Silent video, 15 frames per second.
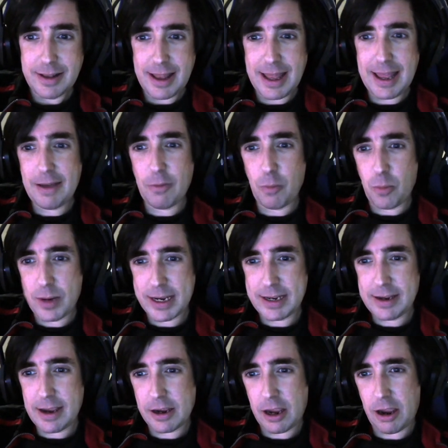There
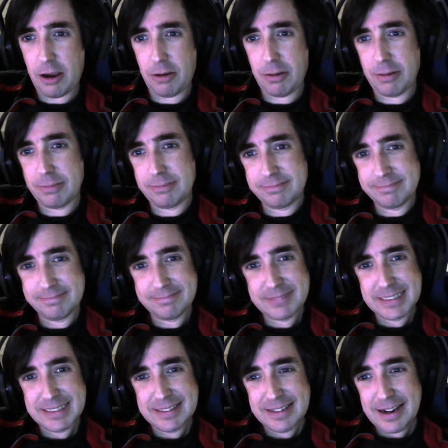we go.
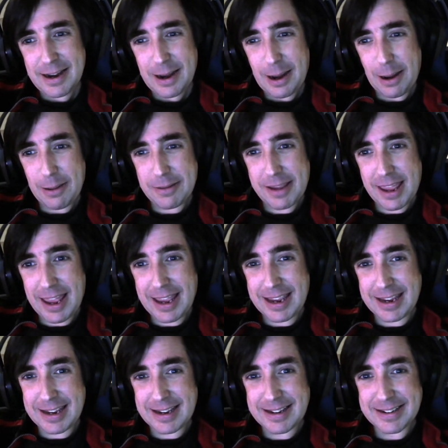
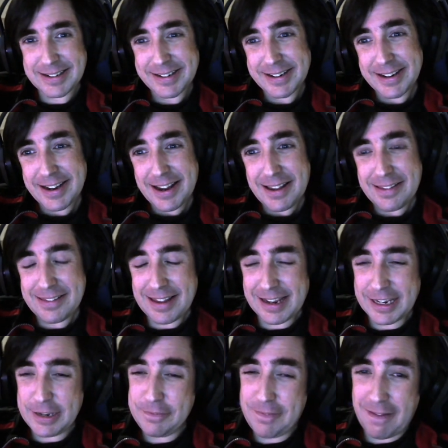Okay.
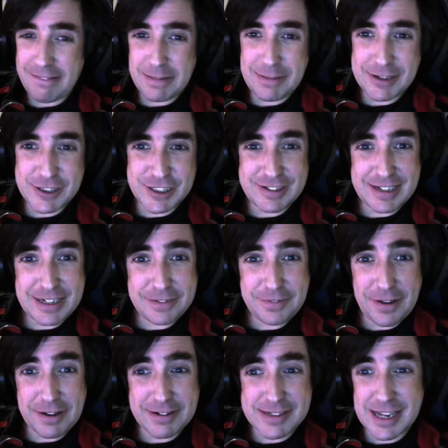Thank you very much indeed,
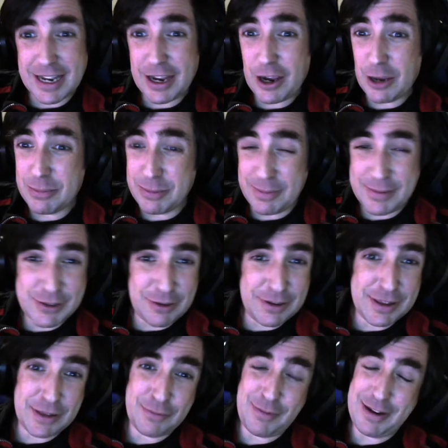folks. I hope you
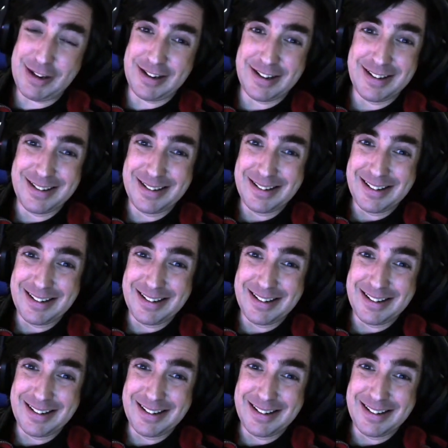enjoyed the run.